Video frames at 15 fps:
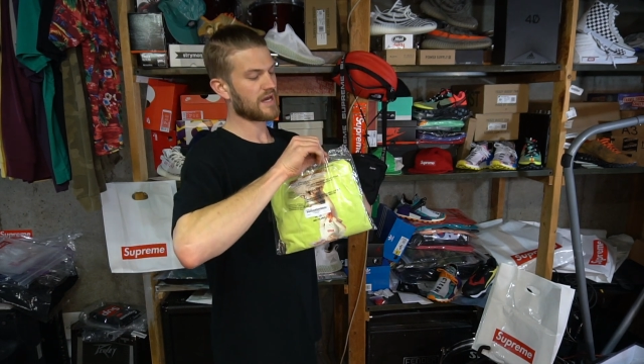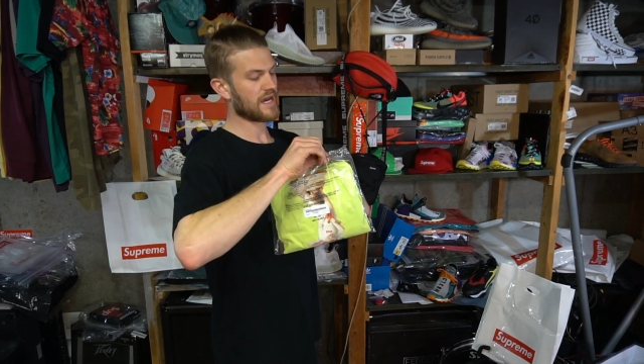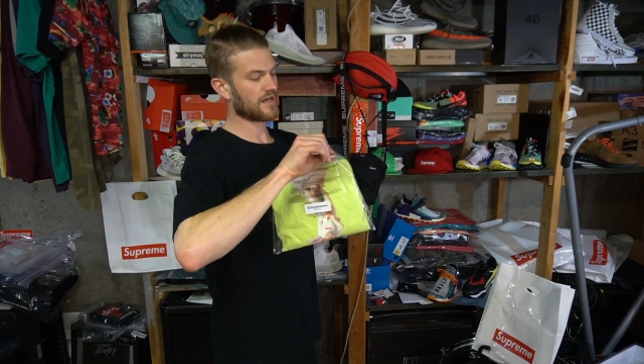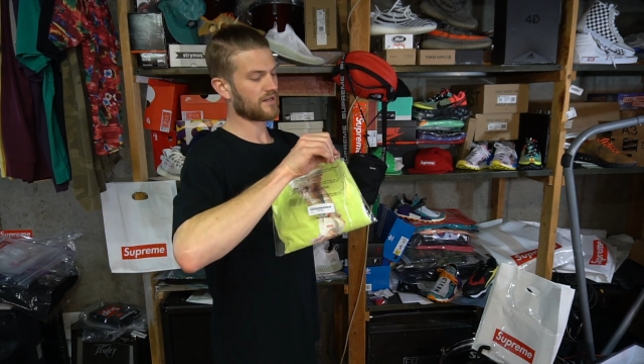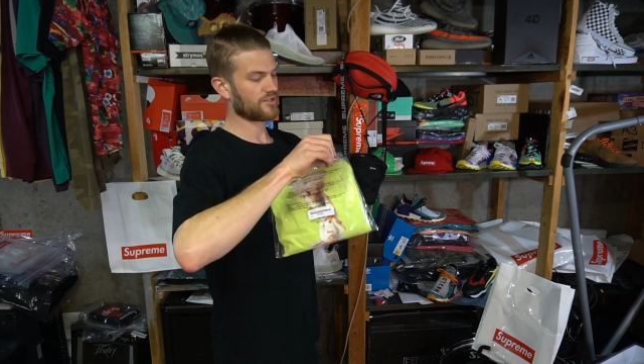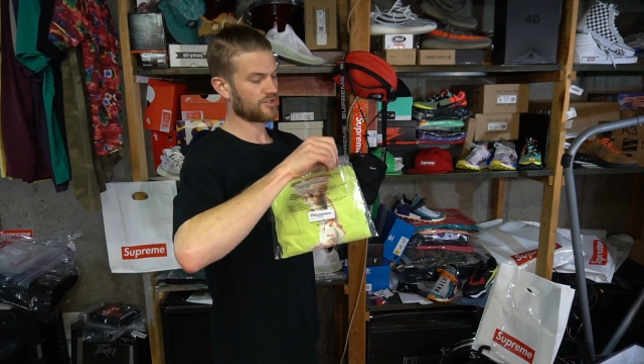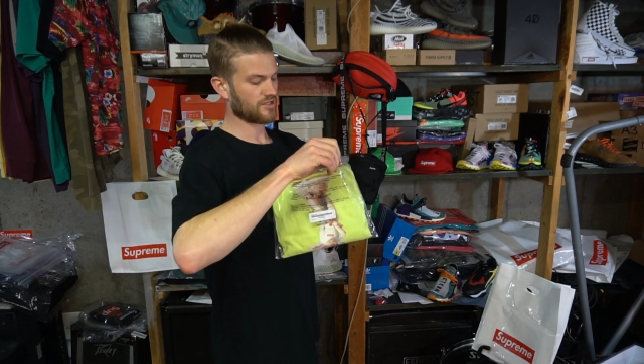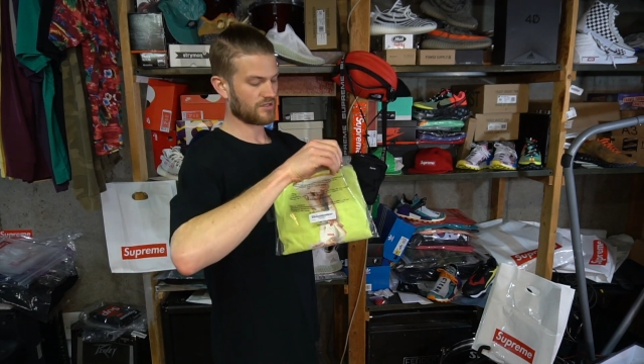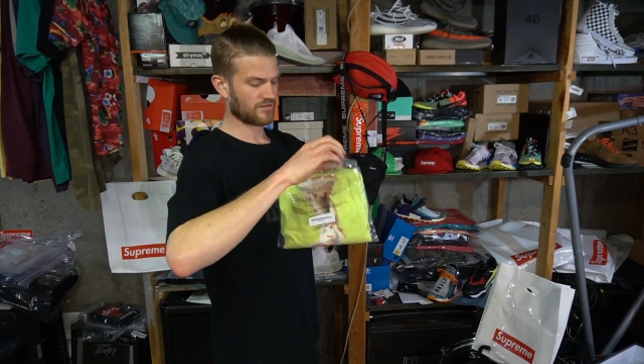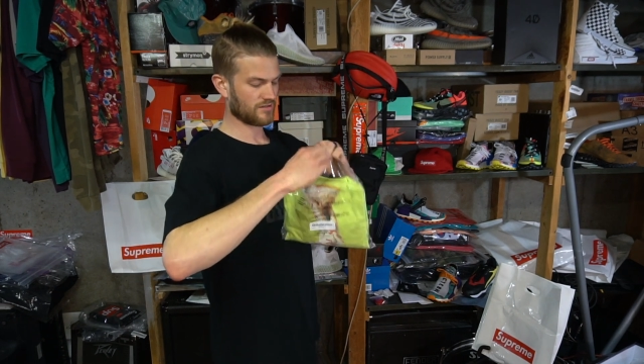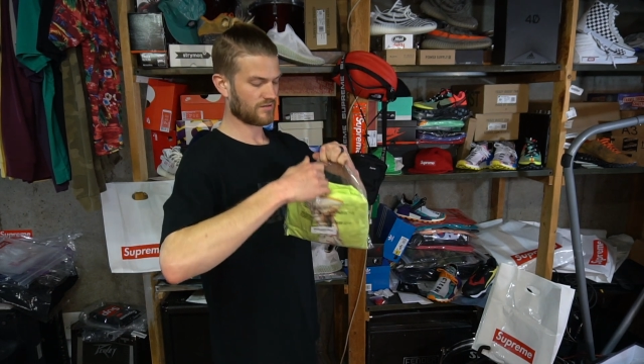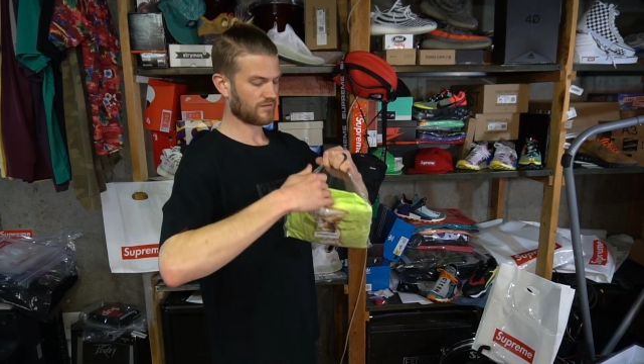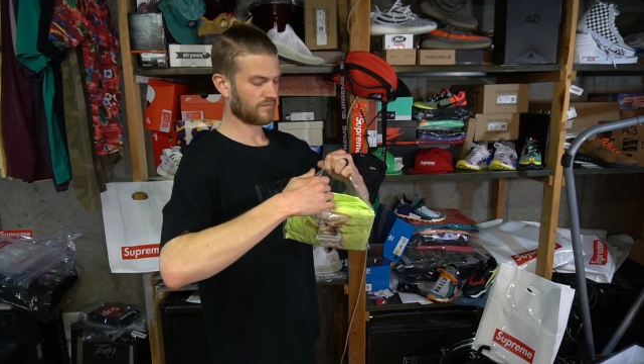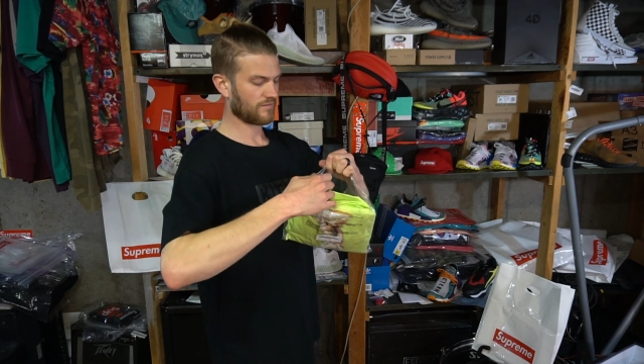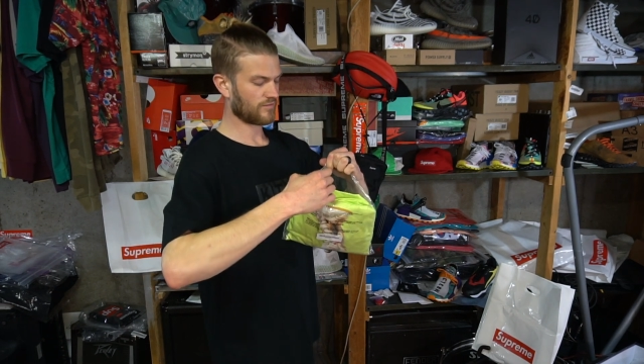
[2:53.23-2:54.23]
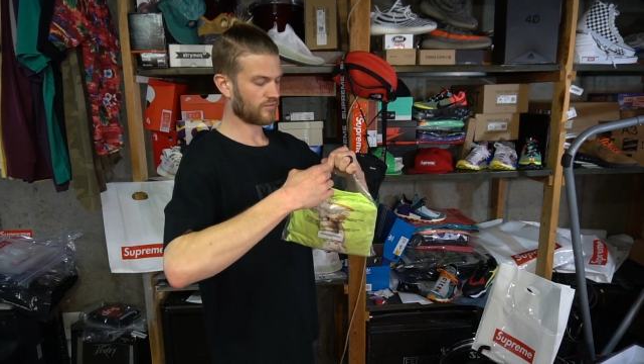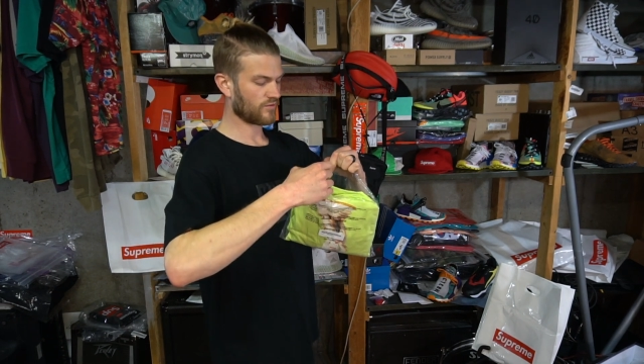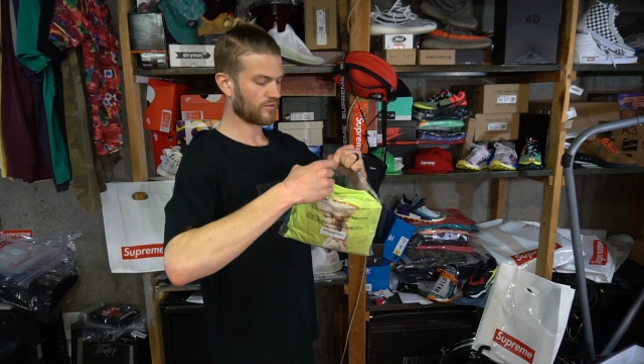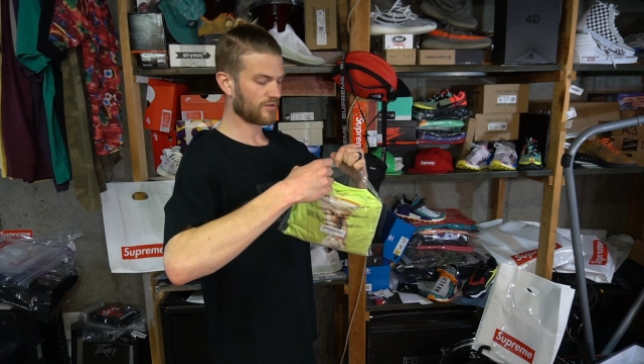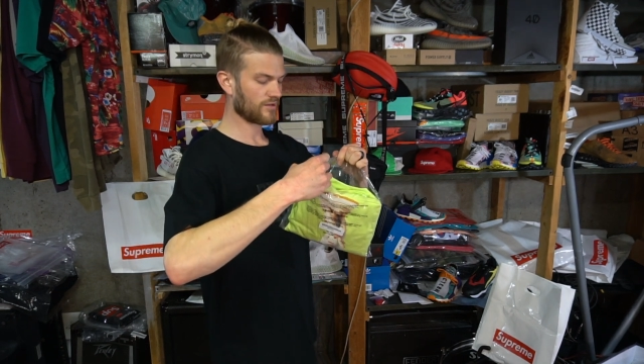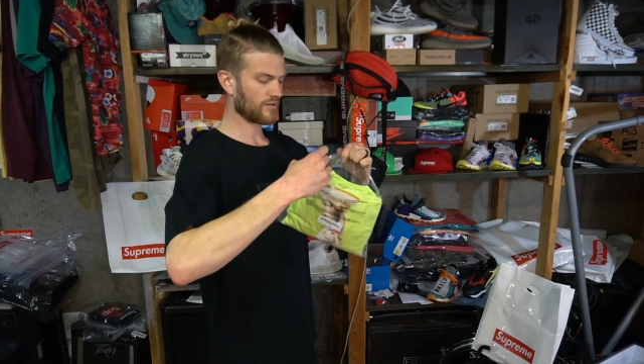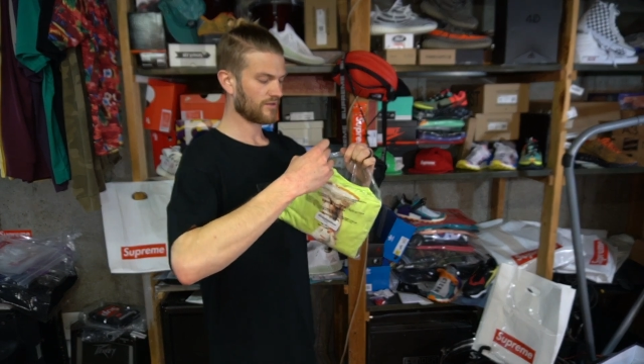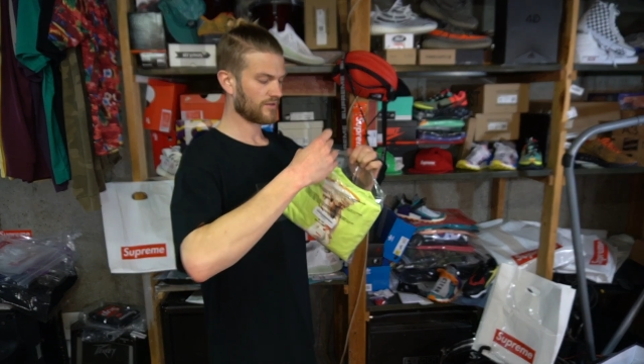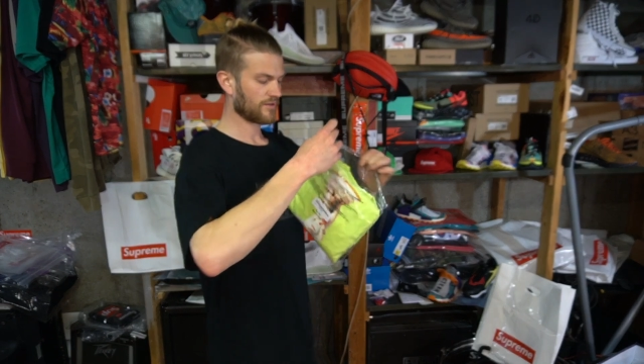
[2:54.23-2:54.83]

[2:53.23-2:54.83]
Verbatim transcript: packaging for.